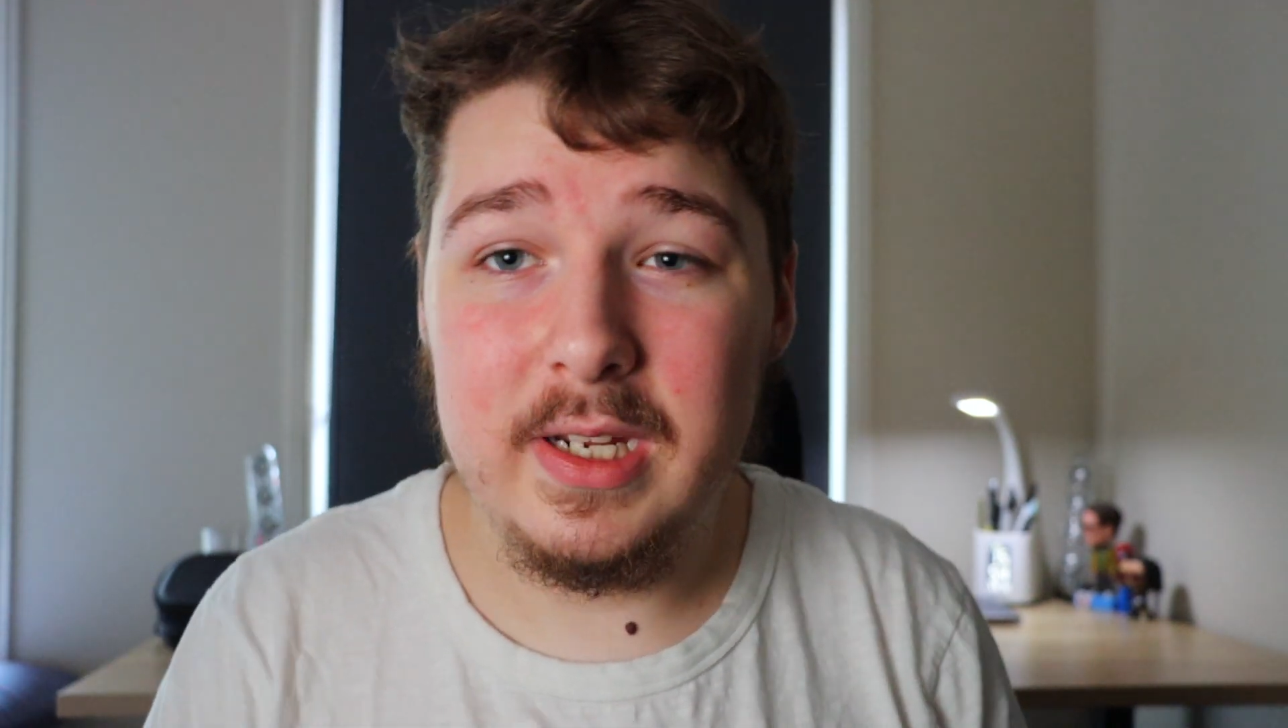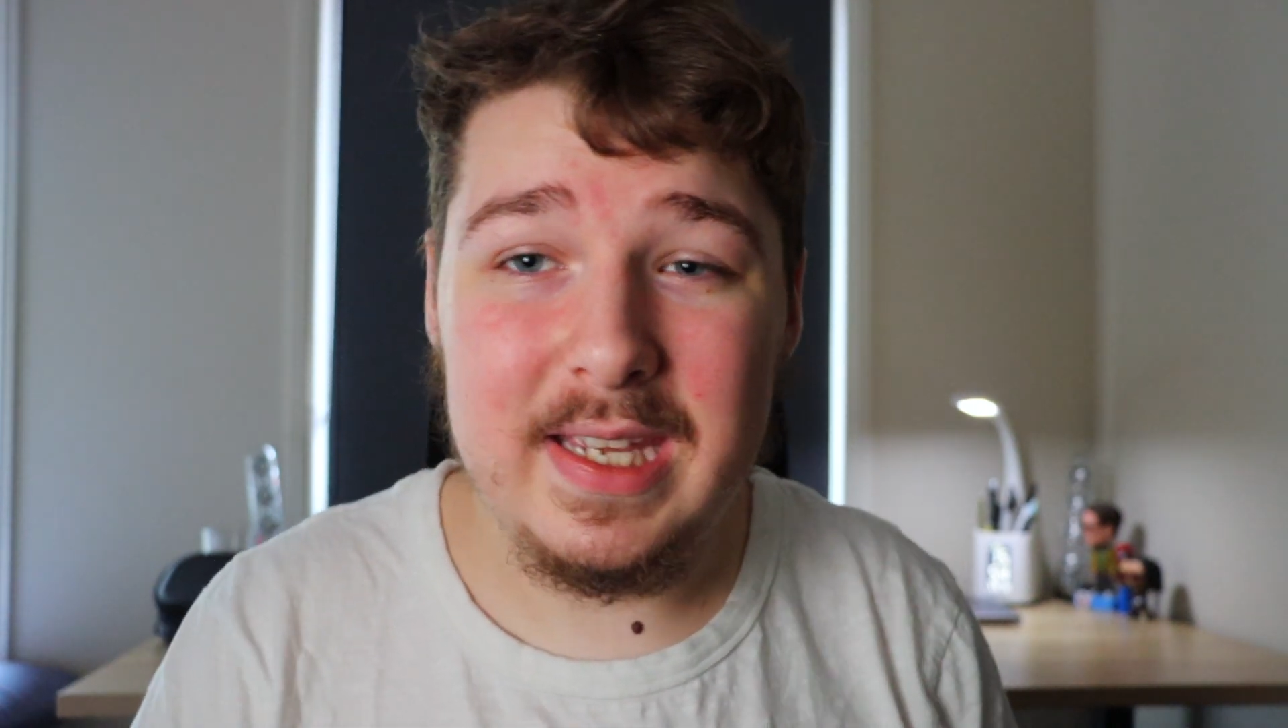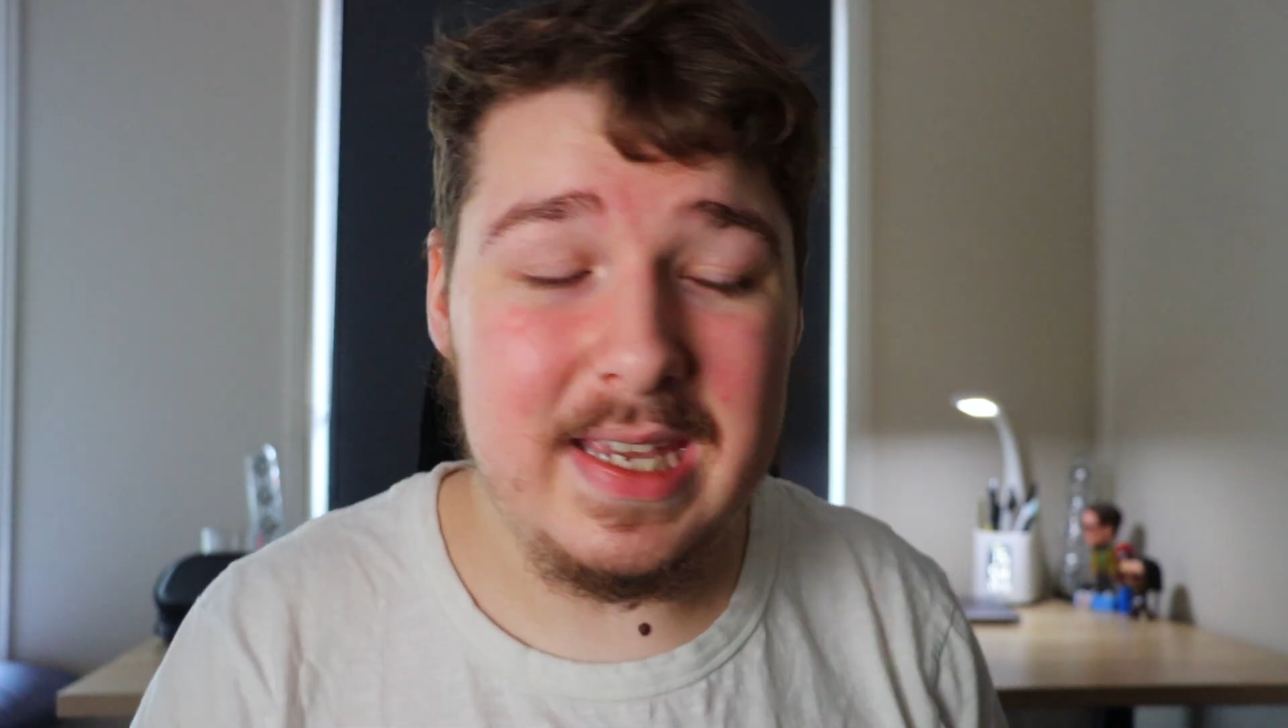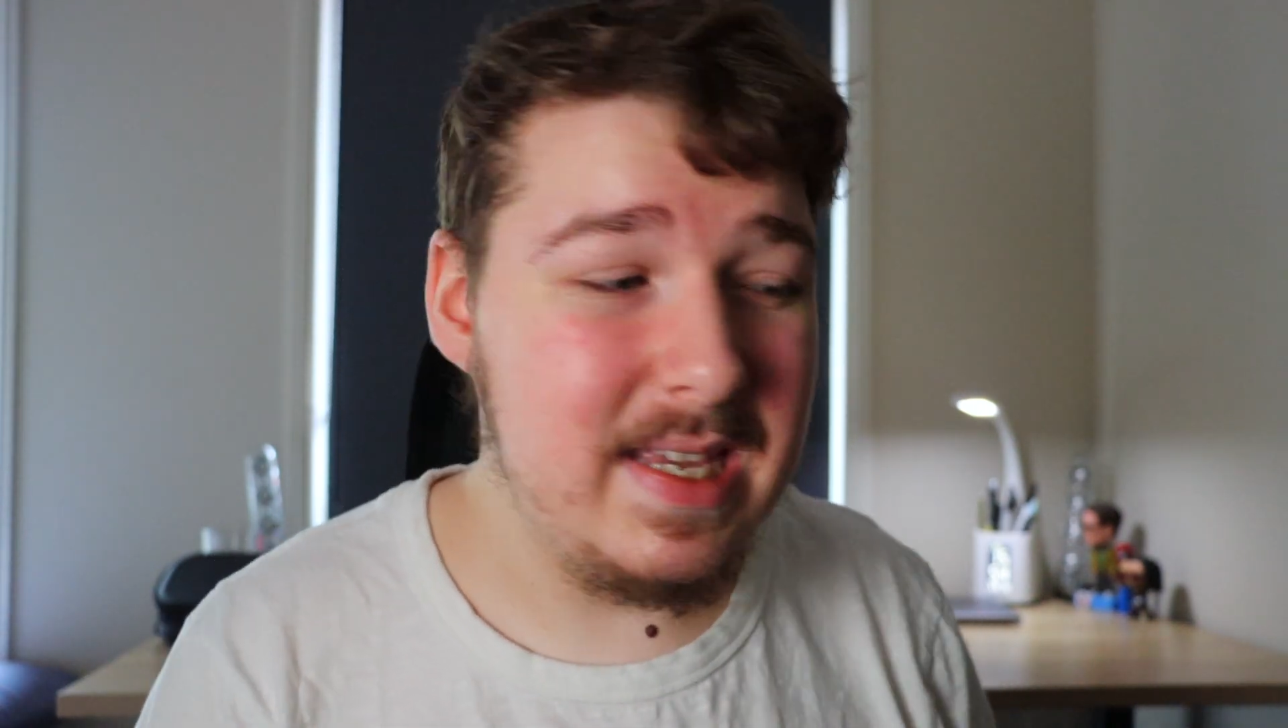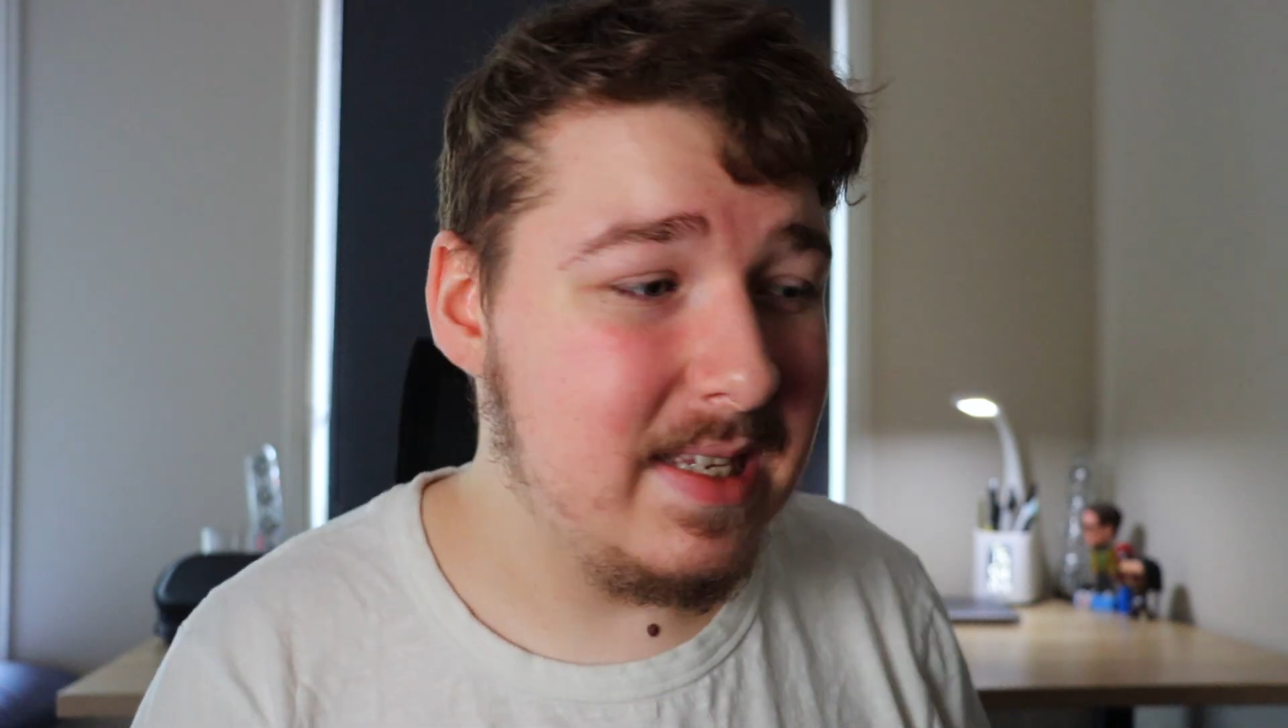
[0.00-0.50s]

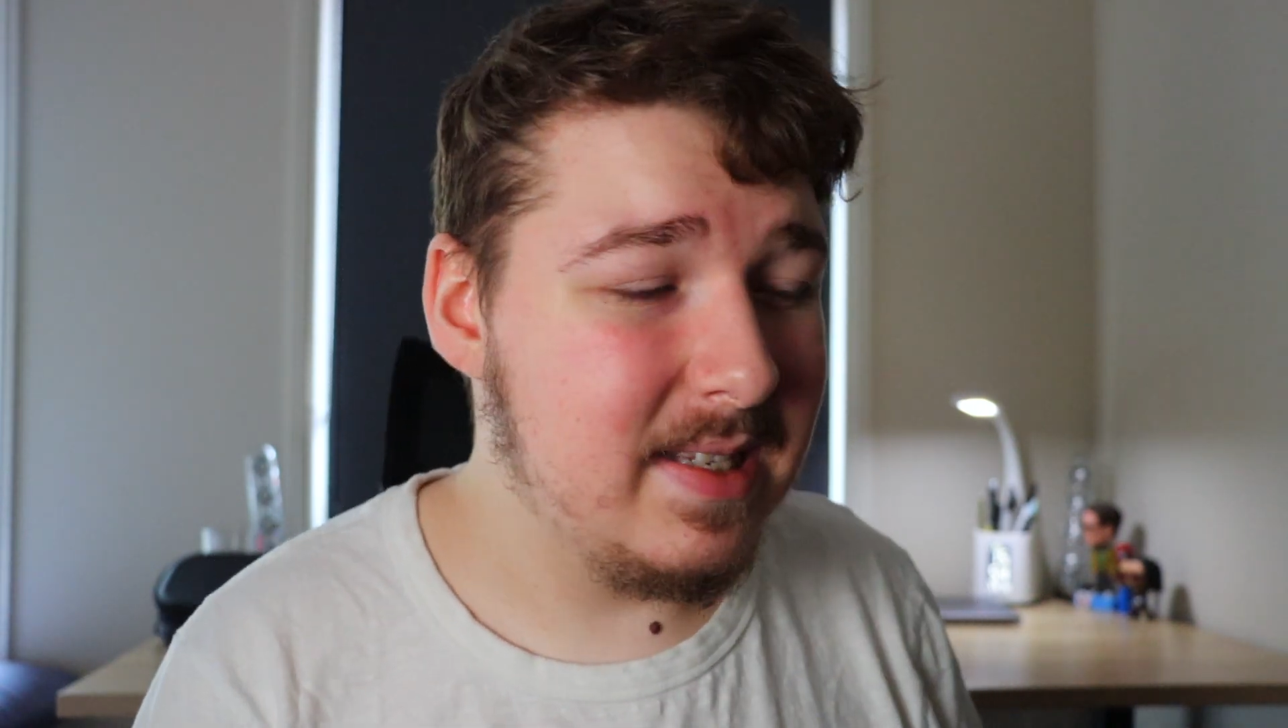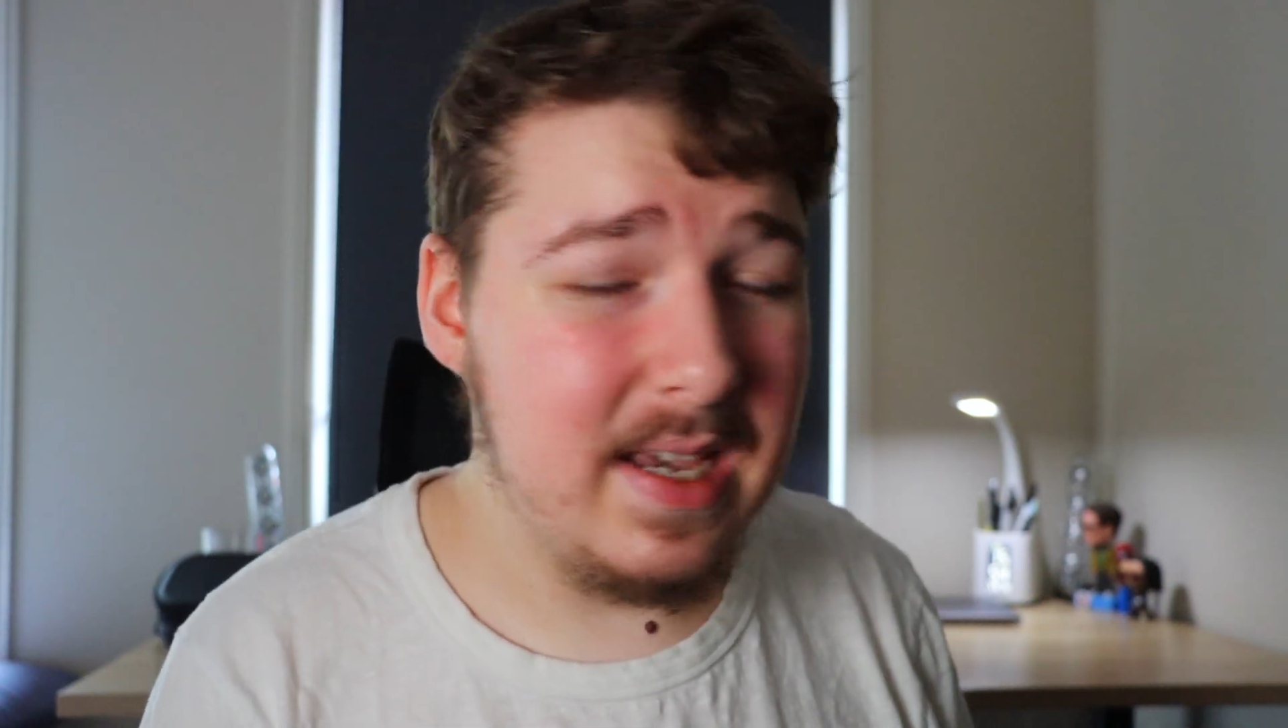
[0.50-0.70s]
keys,